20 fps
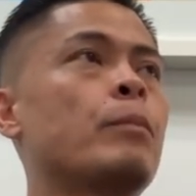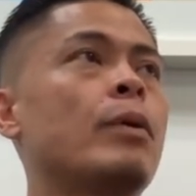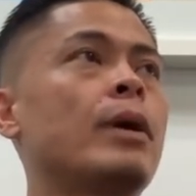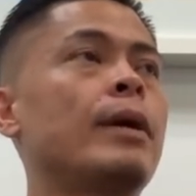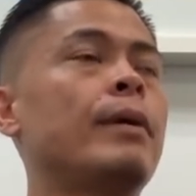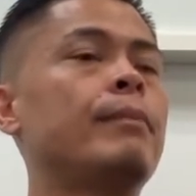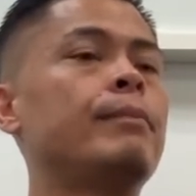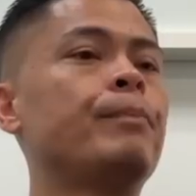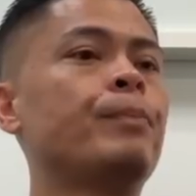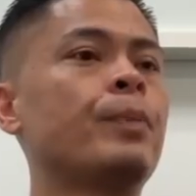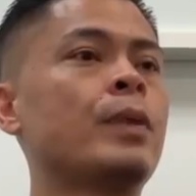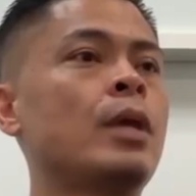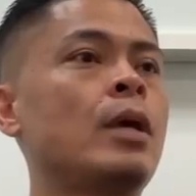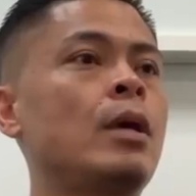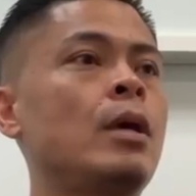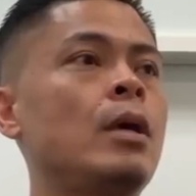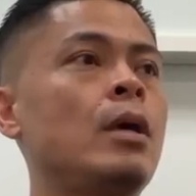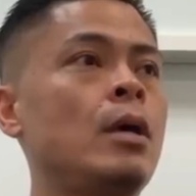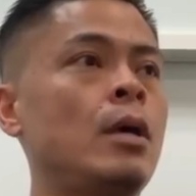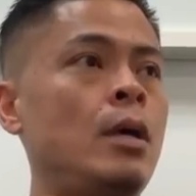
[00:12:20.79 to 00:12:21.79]
But
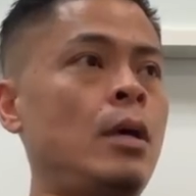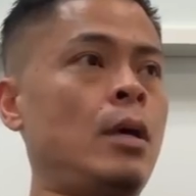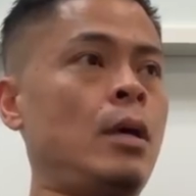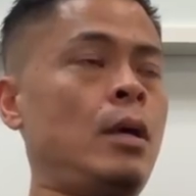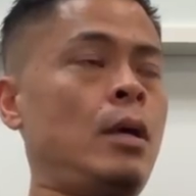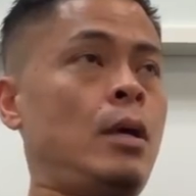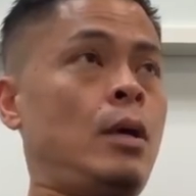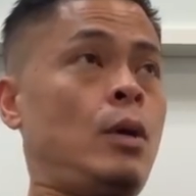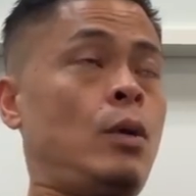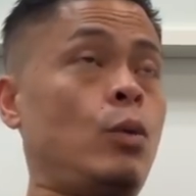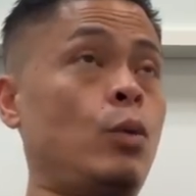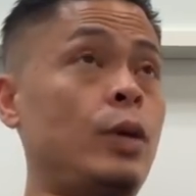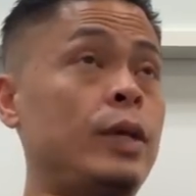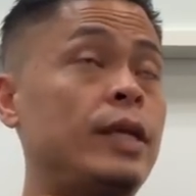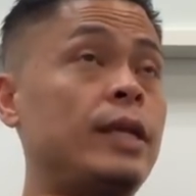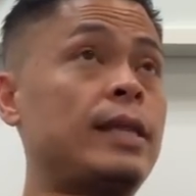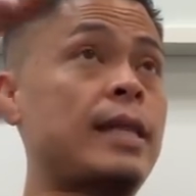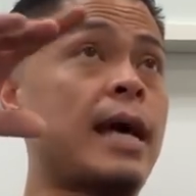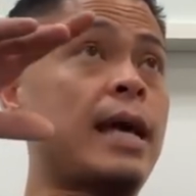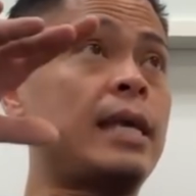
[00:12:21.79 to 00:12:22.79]

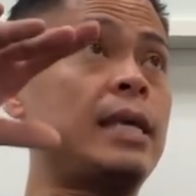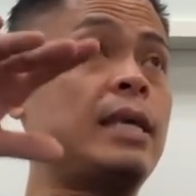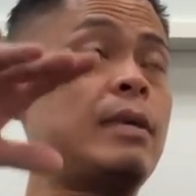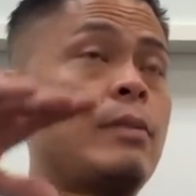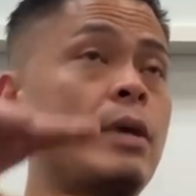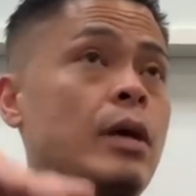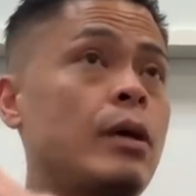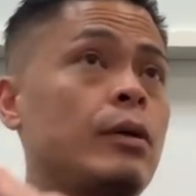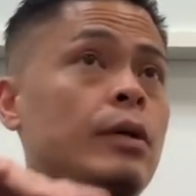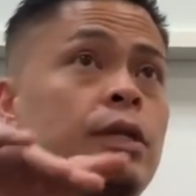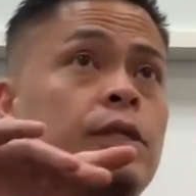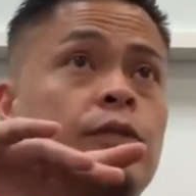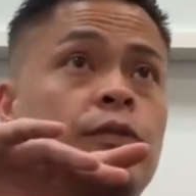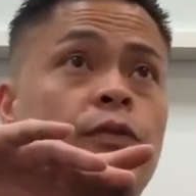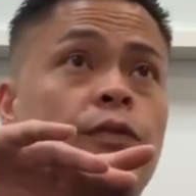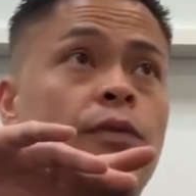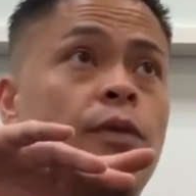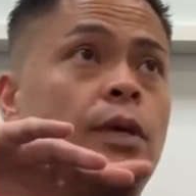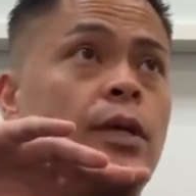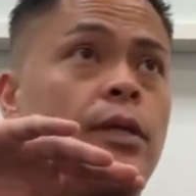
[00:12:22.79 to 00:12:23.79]
within that email,
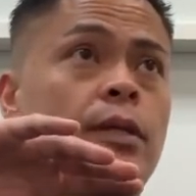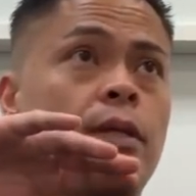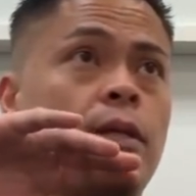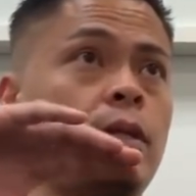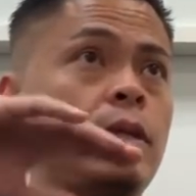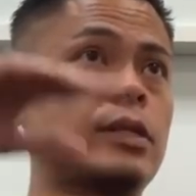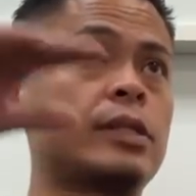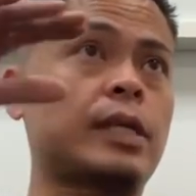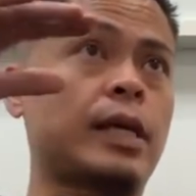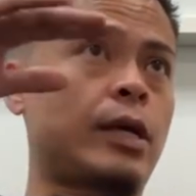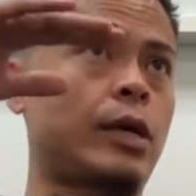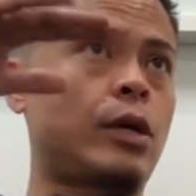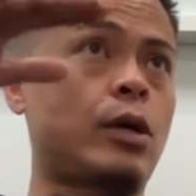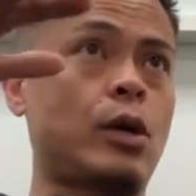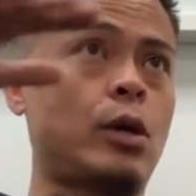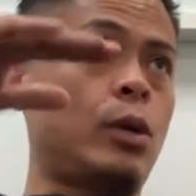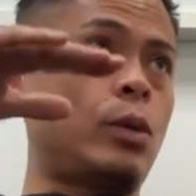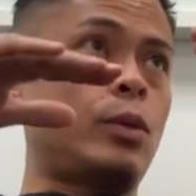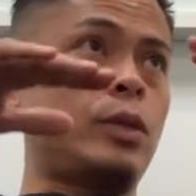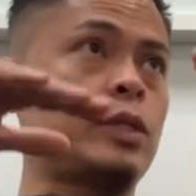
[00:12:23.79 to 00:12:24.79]
it's it, it looks like
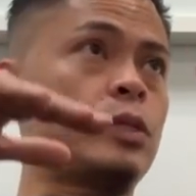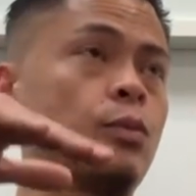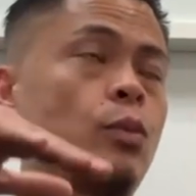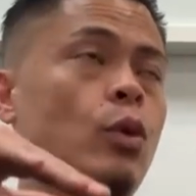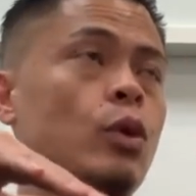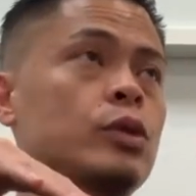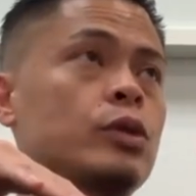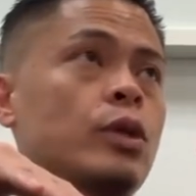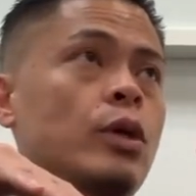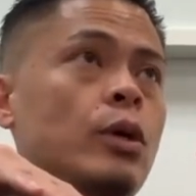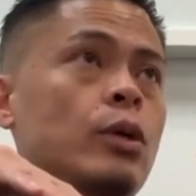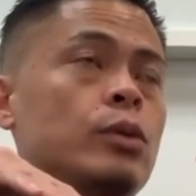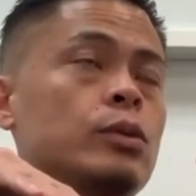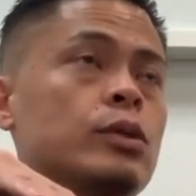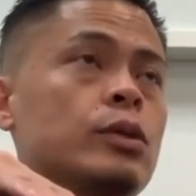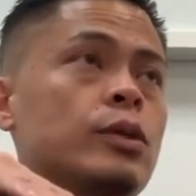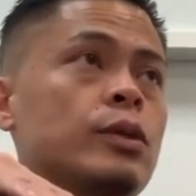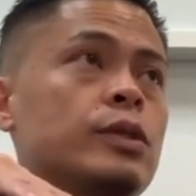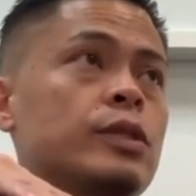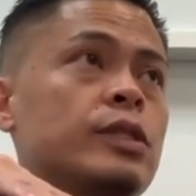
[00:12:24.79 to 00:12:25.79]
code. It's Morse
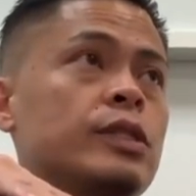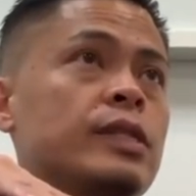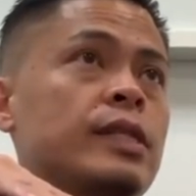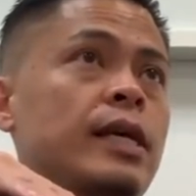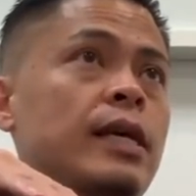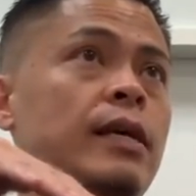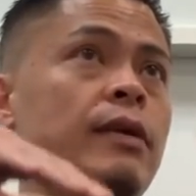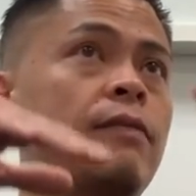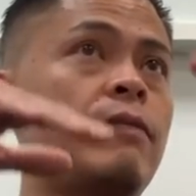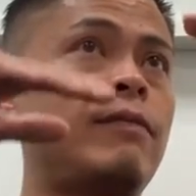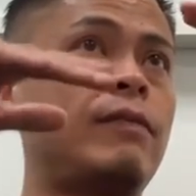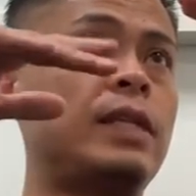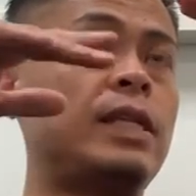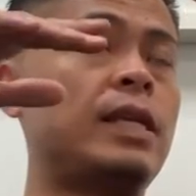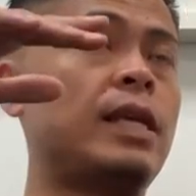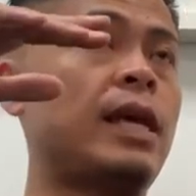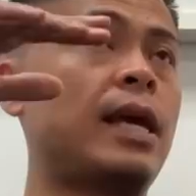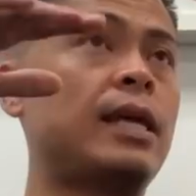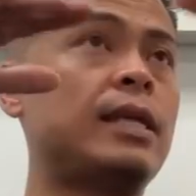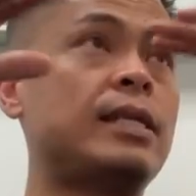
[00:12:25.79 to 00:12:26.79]
code. So it's just saying
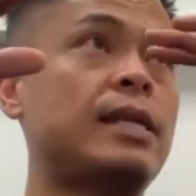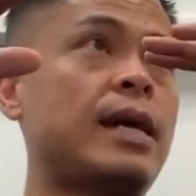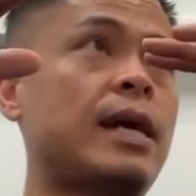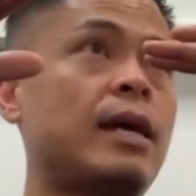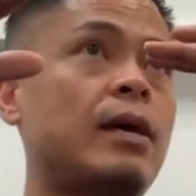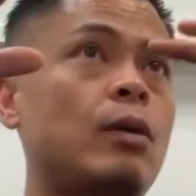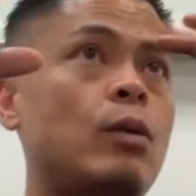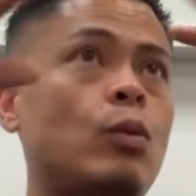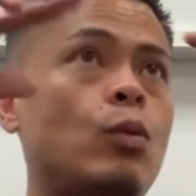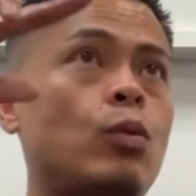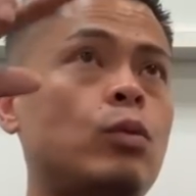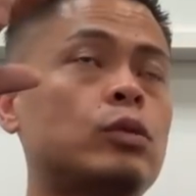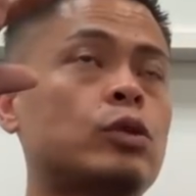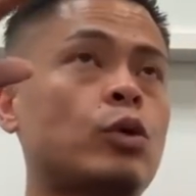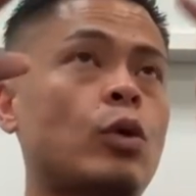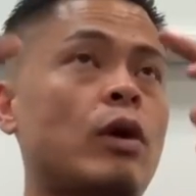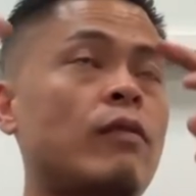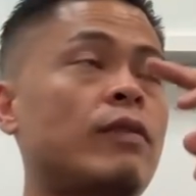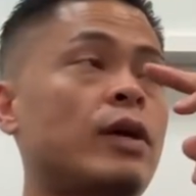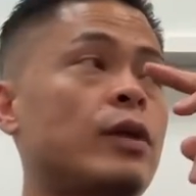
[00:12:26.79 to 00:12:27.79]
50K debt,
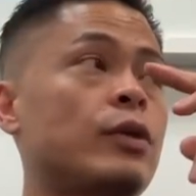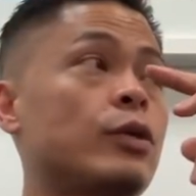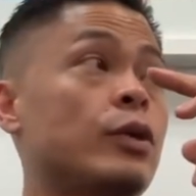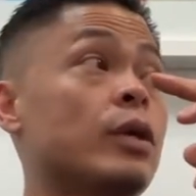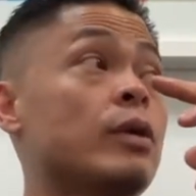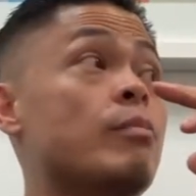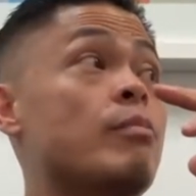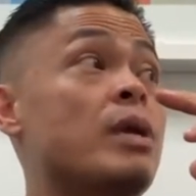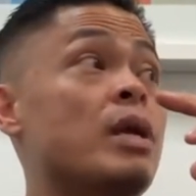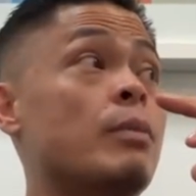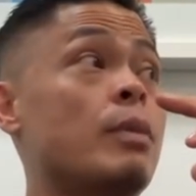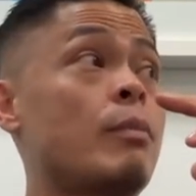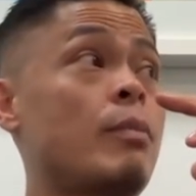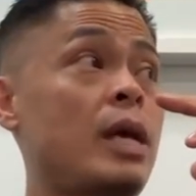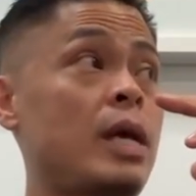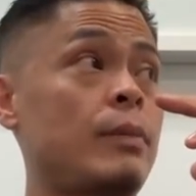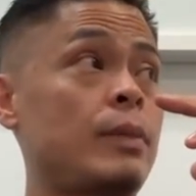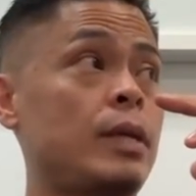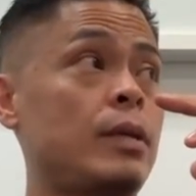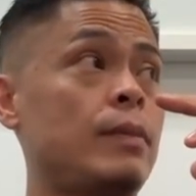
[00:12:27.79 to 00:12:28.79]
1200 minimum
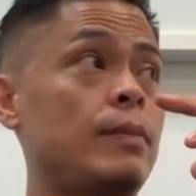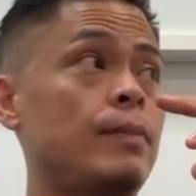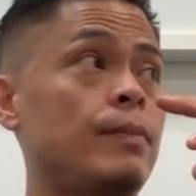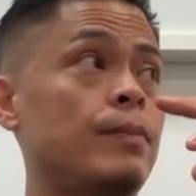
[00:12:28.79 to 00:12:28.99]
payment,